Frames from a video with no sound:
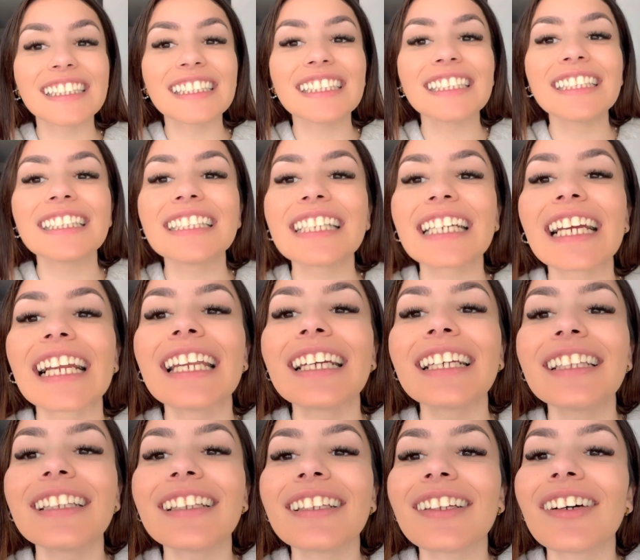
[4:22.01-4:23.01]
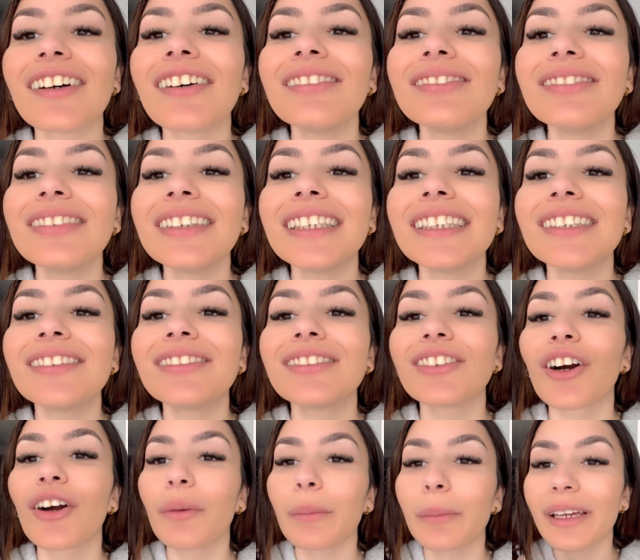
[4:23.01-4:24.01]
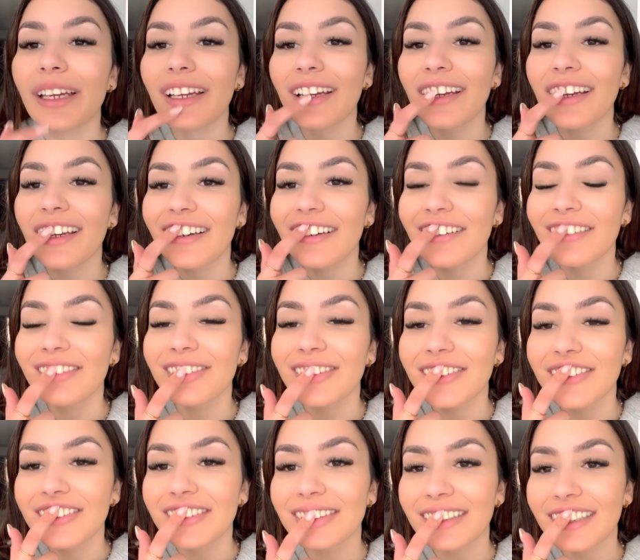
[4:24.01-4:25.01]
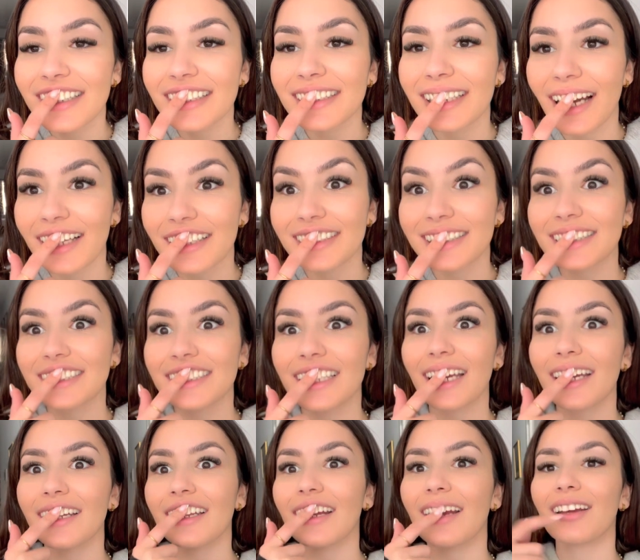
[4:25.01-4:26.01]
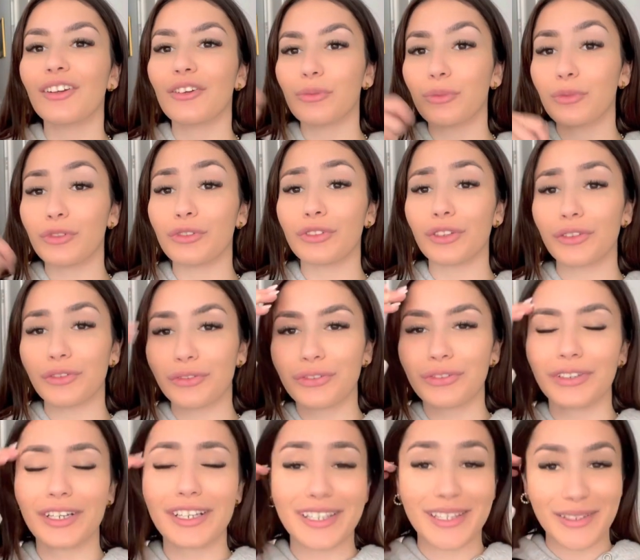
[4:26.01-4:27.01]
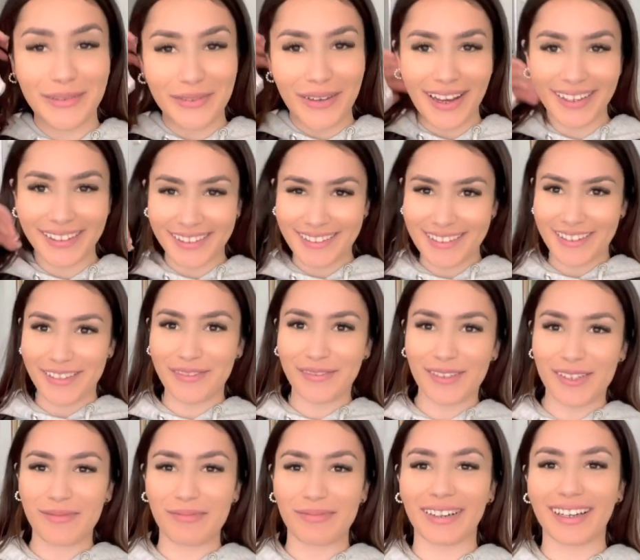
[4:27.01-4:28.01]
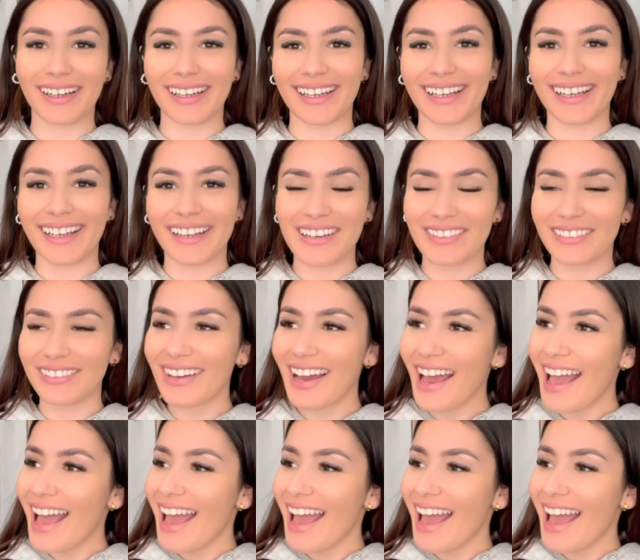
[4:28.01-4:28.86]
he cleaned them for me. He removed it because I had a stain here. He removed it for a sweat because it was bugging him.